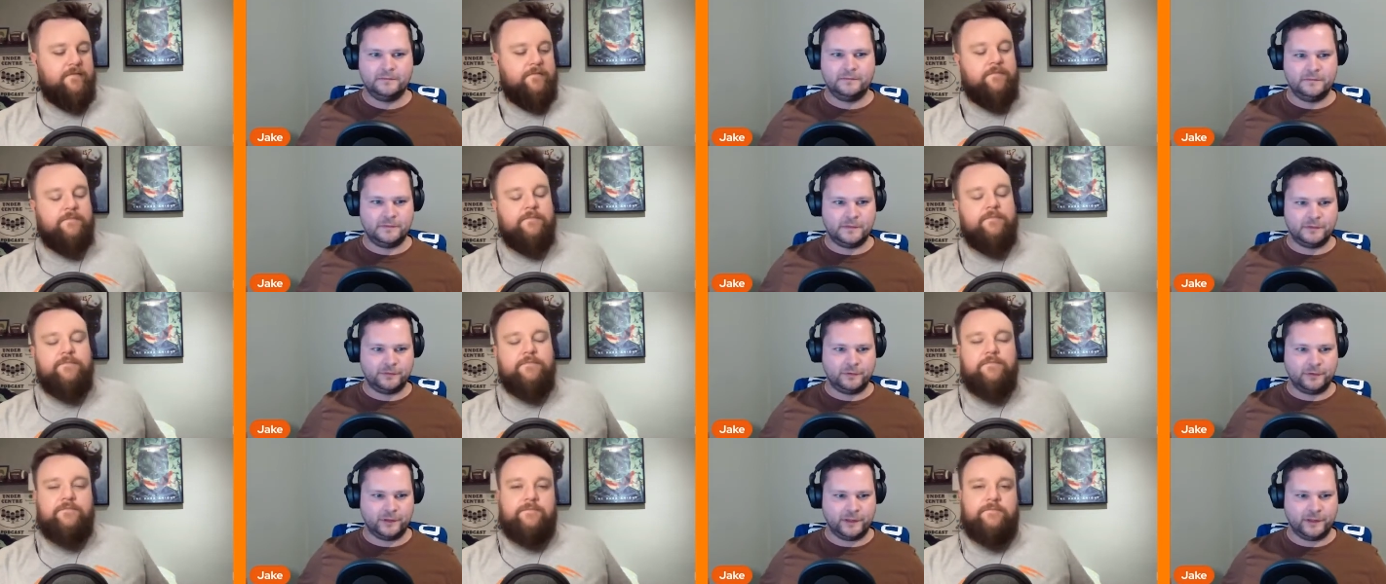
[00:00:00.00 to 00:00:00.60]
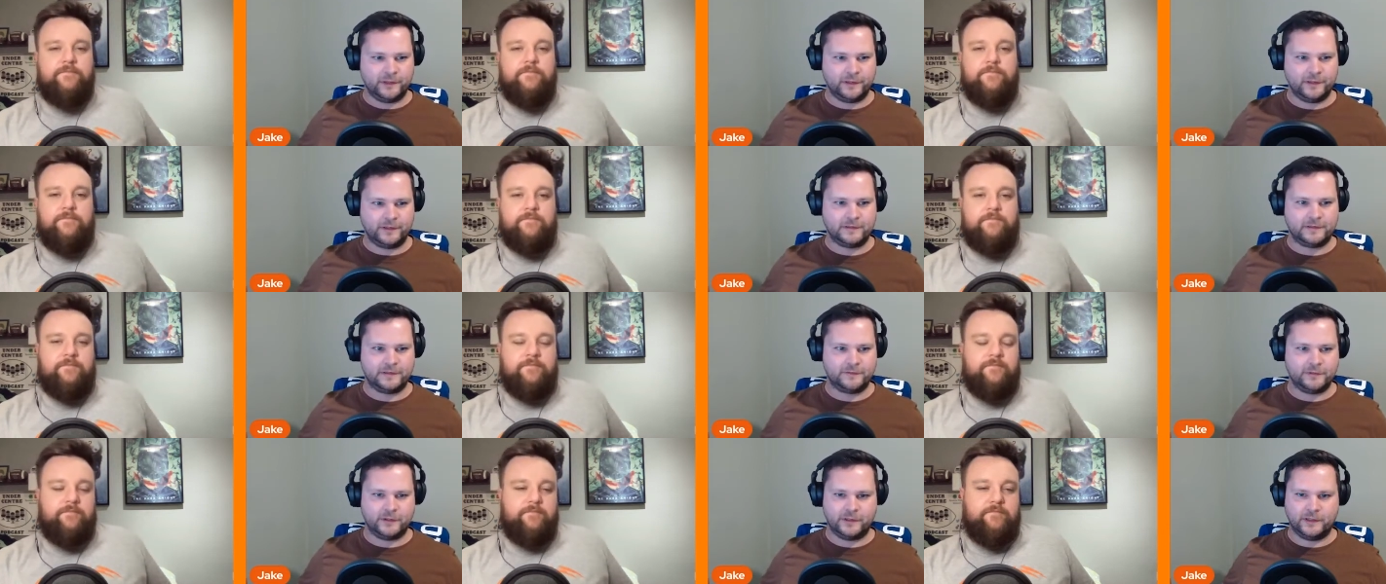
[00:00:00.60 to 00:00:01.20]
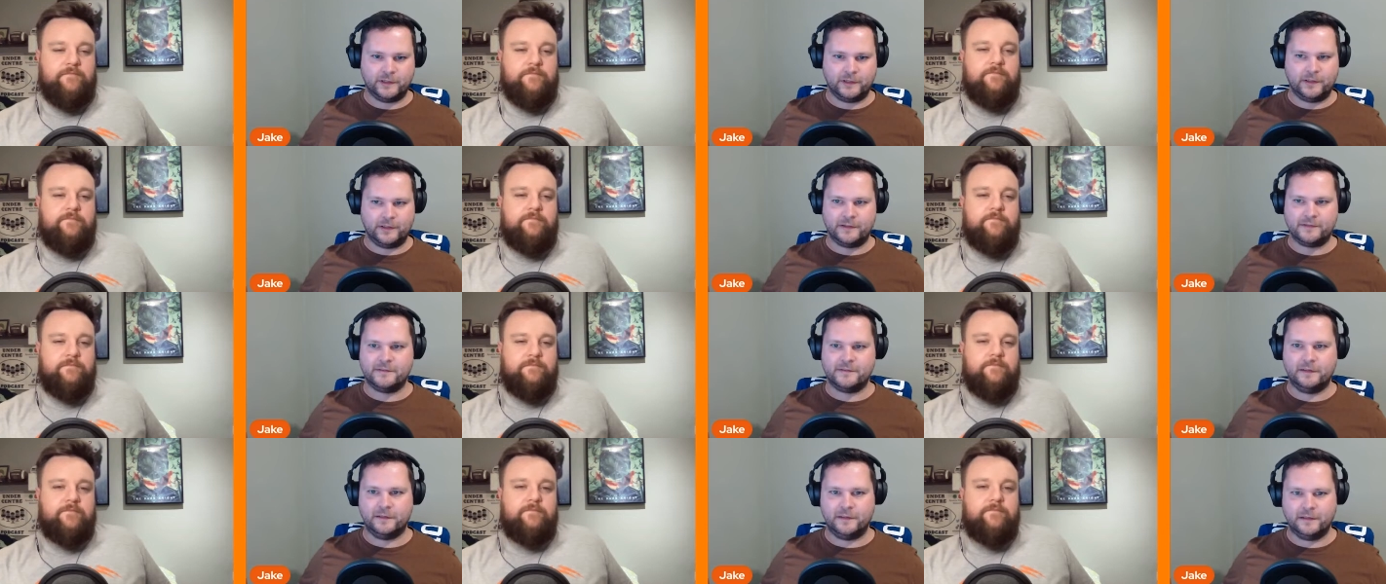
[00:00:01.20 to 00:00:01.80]
Speaker 1: the 49ers have kind of
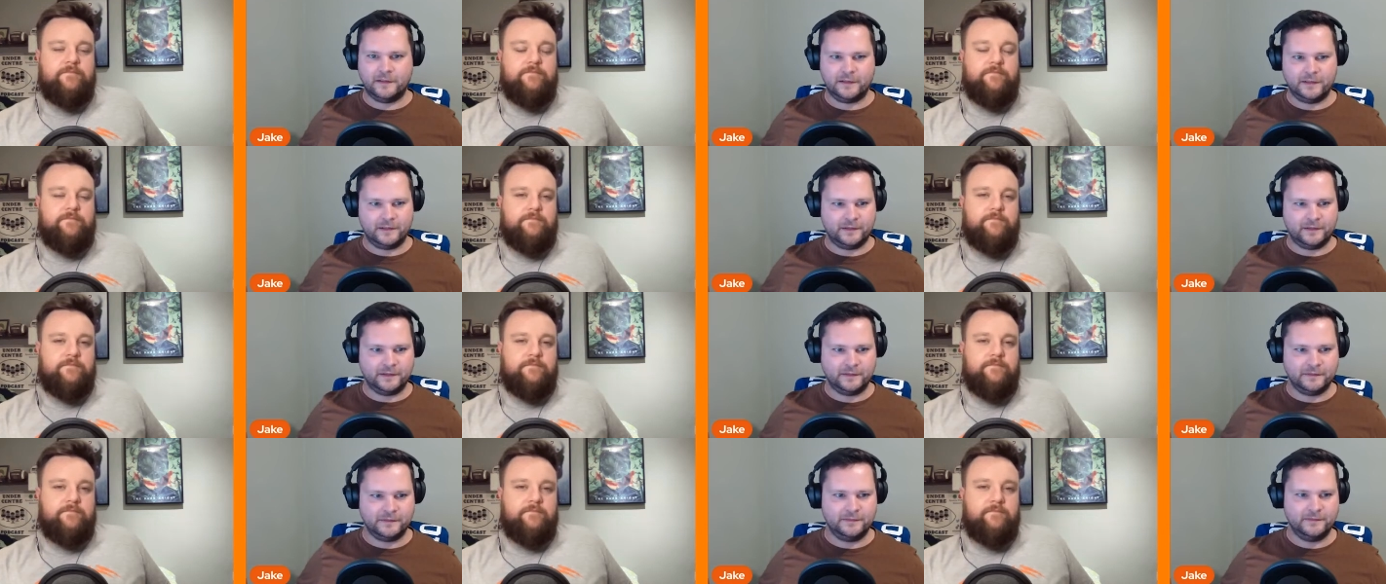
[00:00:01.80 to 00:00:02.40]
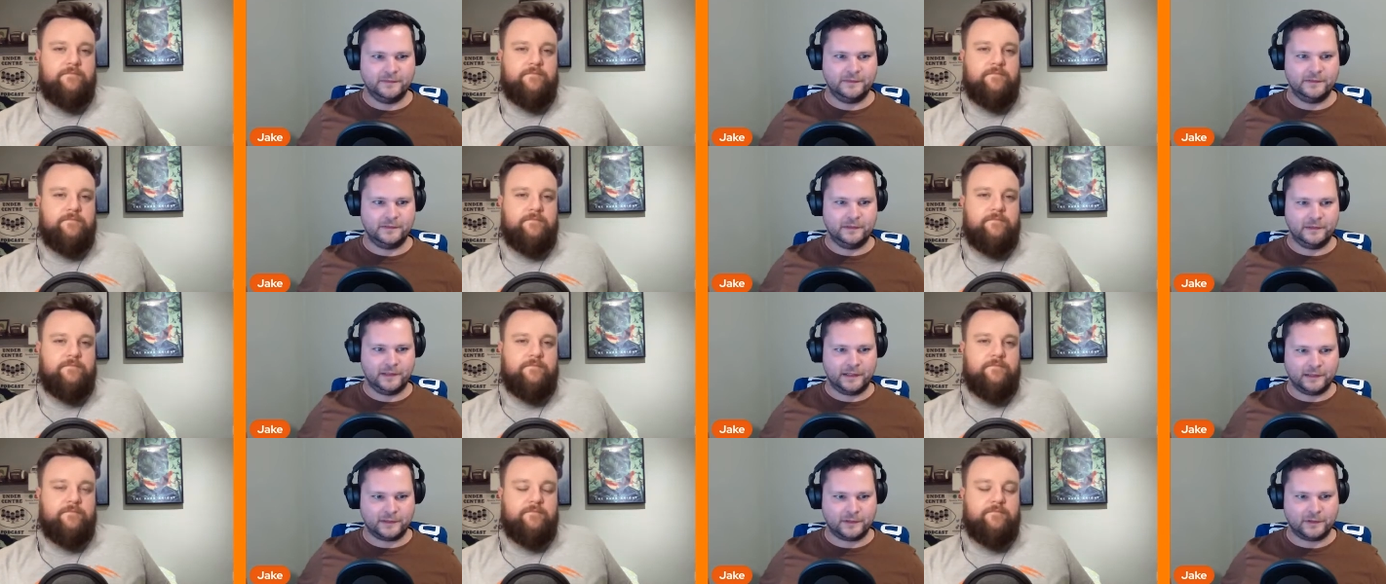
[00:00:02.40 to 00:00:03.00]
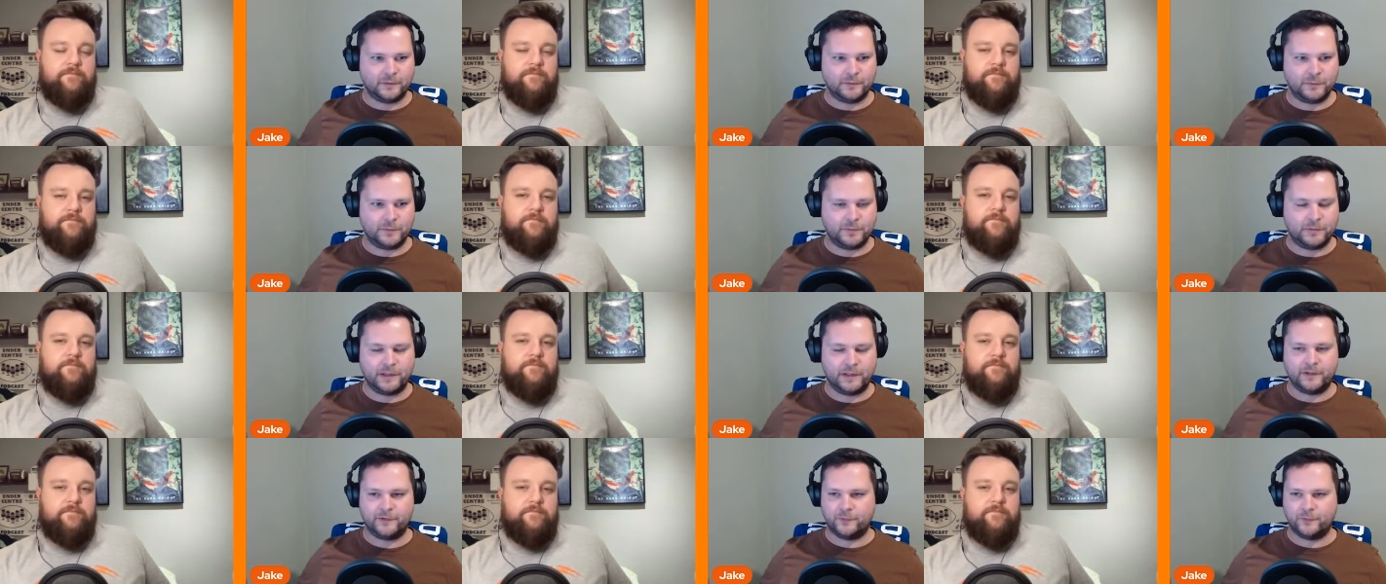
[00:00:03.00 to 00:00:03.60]
lost a lot and aren't going to be
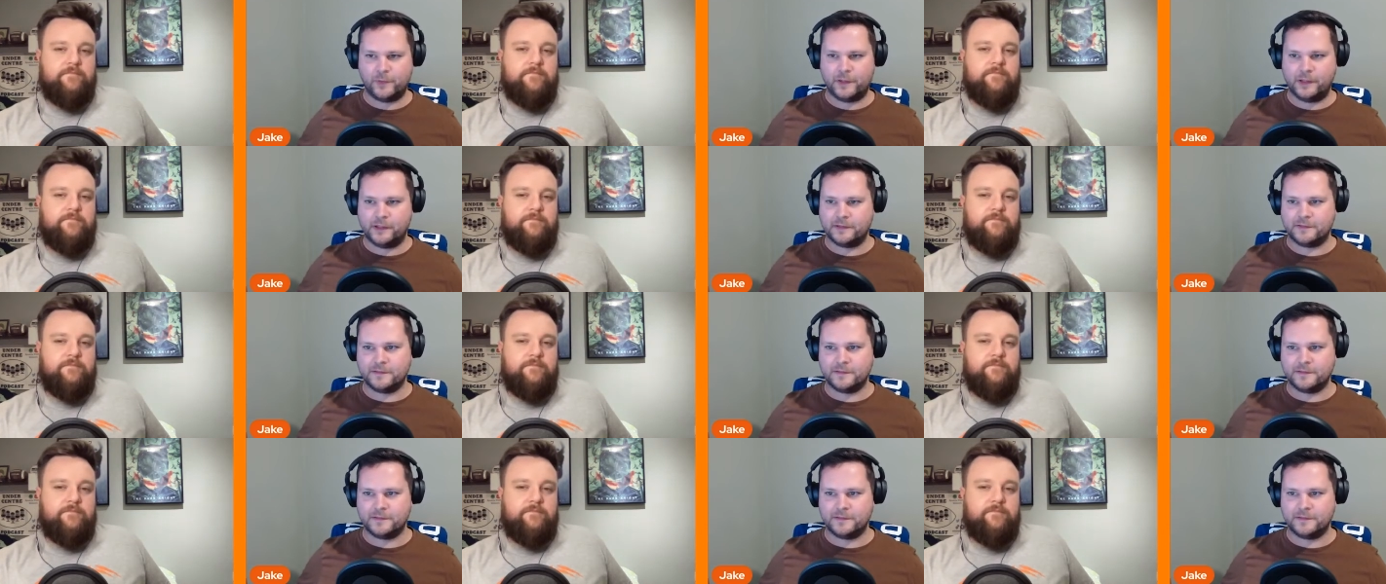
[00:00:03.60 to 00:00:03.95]
playing as well.